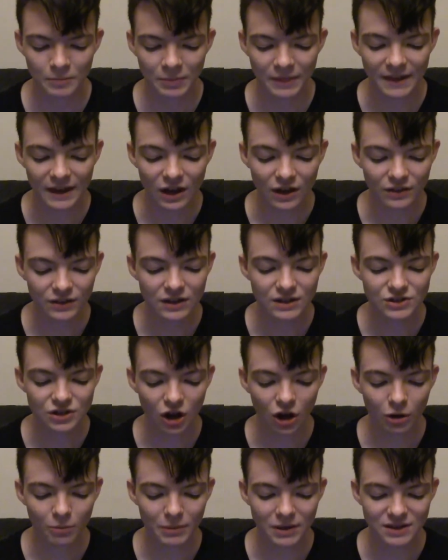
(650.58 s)
These
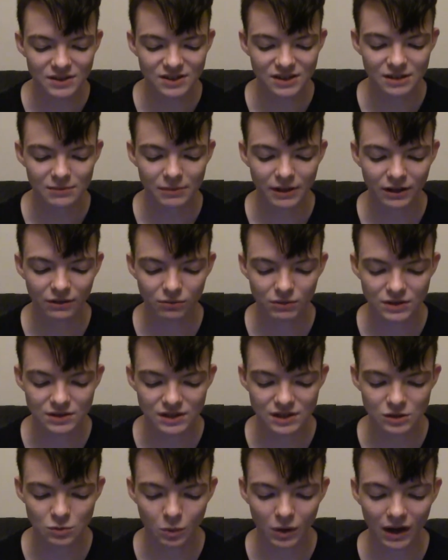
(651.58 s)
all may seem like
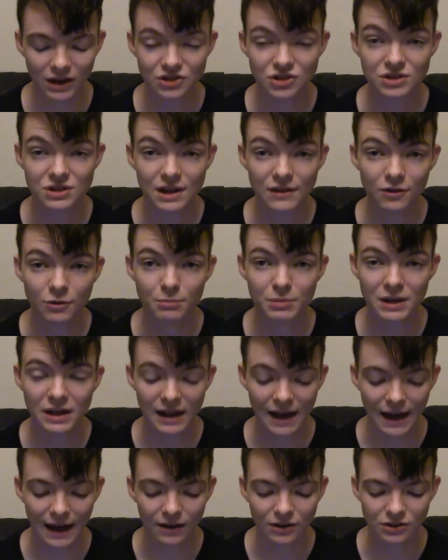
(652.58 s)
reasons why I should never be
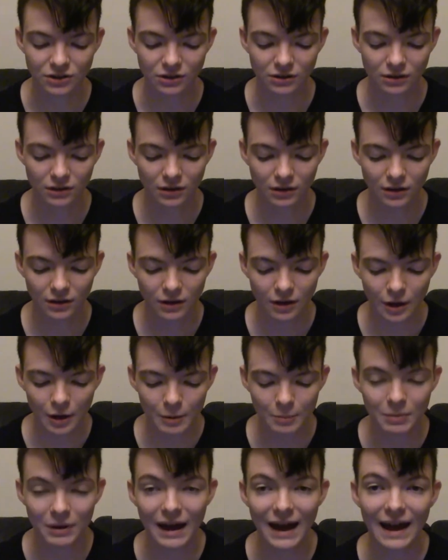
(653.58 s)
an actor,
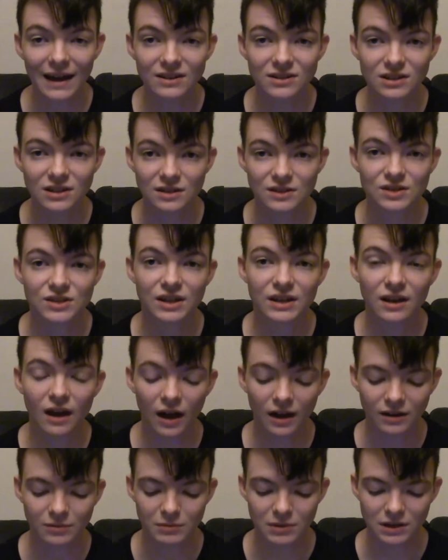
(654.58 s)
but acting is a
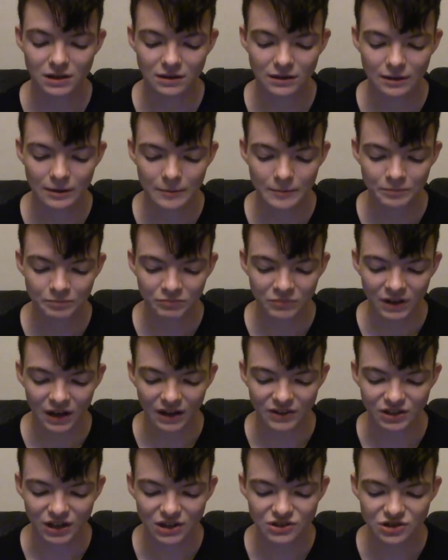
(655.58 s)
dichotomy,
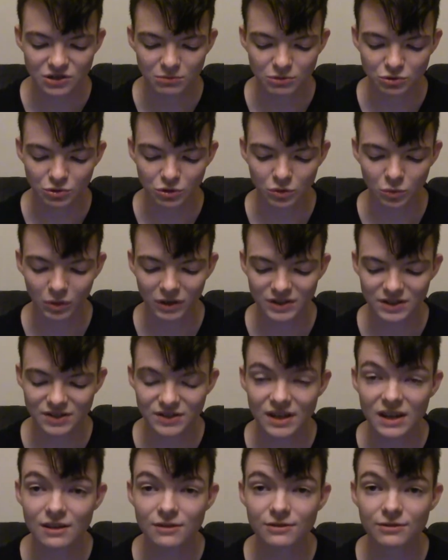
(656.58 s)
a tension between what is
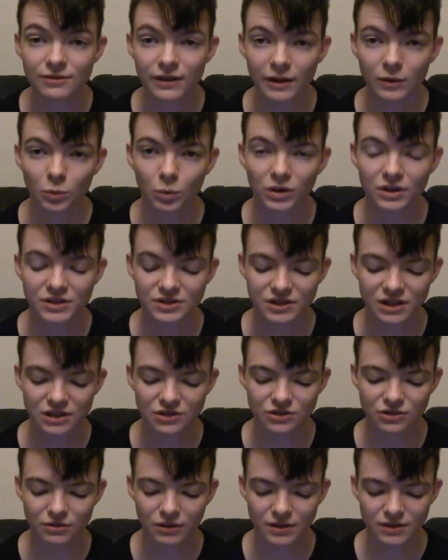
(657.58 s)
safe and what is
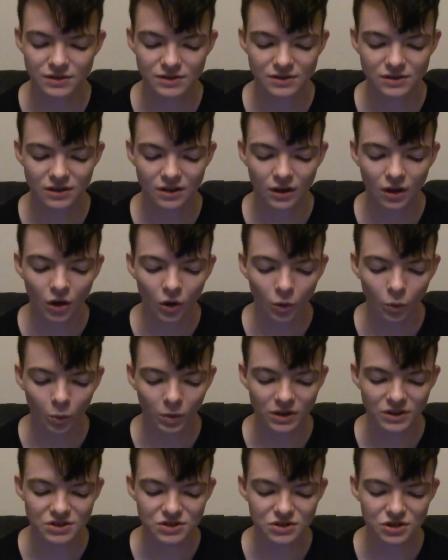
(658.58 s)
dangerous,
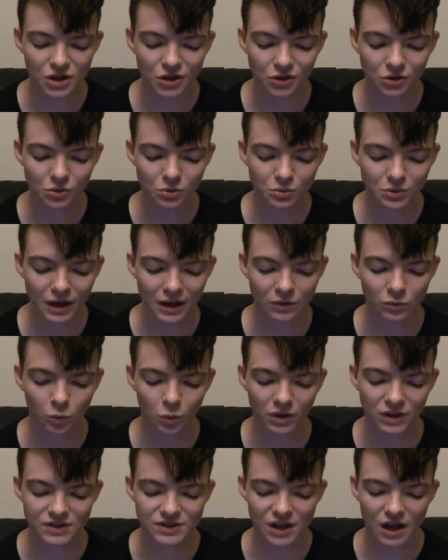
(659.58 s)
what is known and
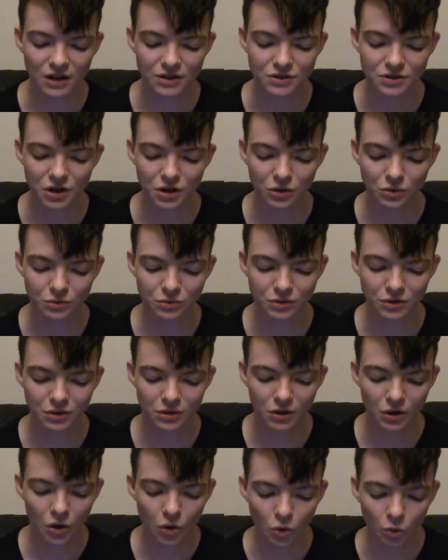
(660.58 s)
what is unknown,
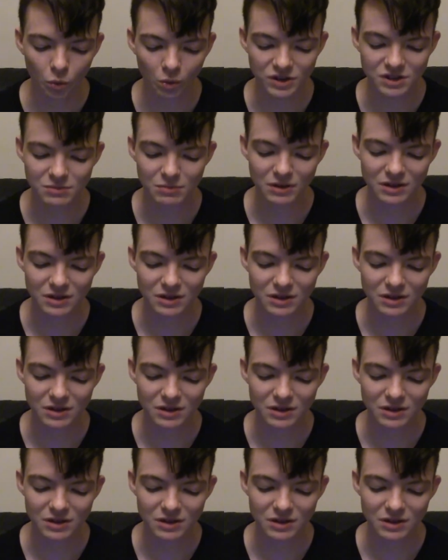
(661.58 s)
what's